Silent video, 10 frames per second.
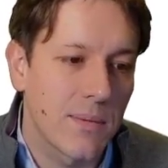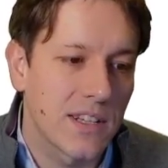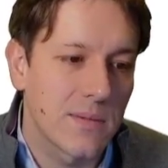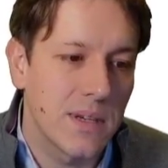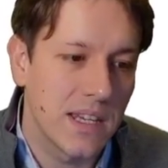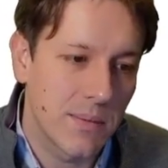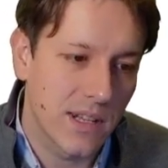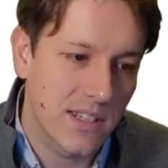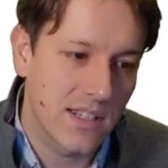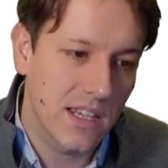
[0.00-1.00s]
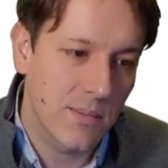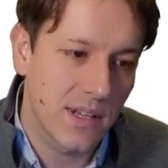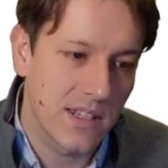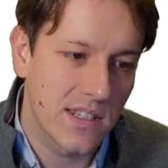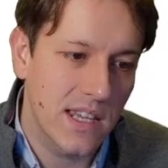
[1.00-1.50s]
plus B plus C
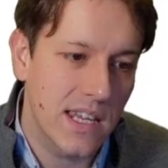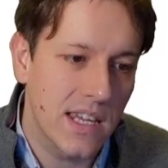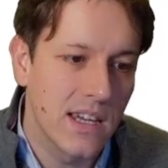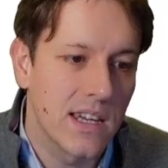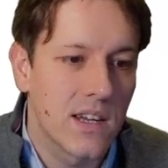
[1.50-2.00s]
plus D.